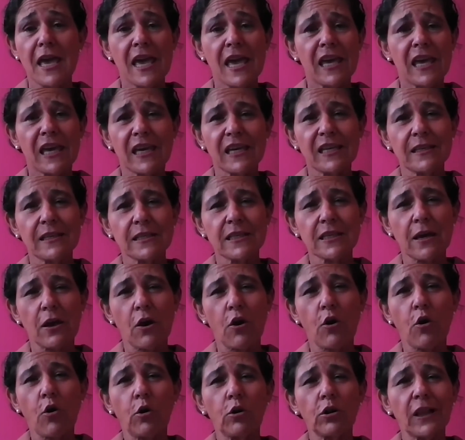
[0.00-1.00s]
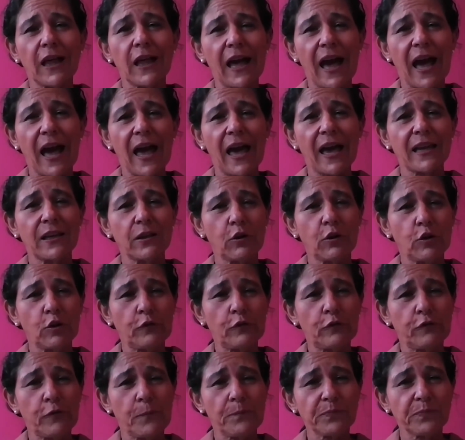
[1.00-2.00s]
in all kind
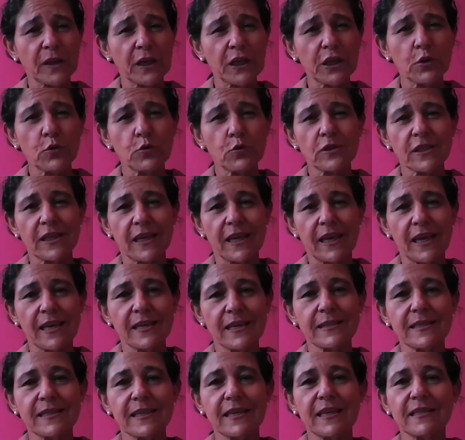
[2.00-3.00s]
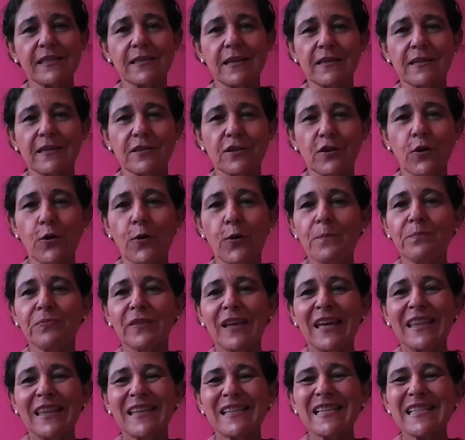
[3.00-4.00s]
of use cases. So
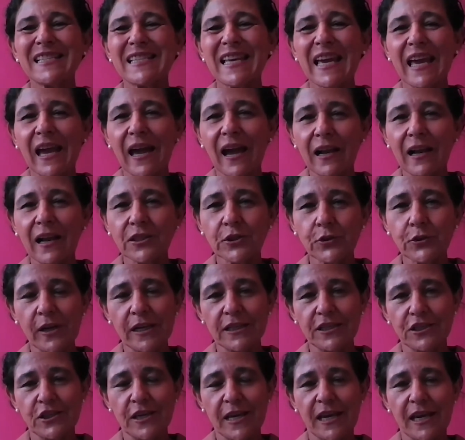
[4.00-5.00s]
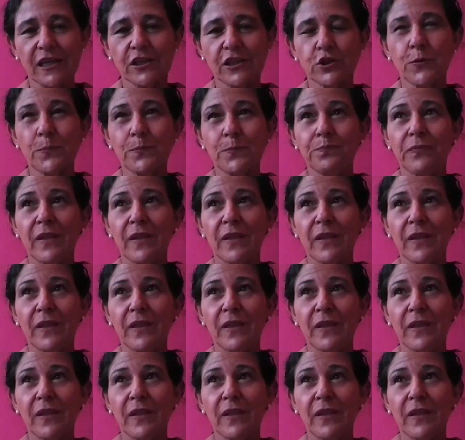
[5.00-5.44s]
this is a cultural change.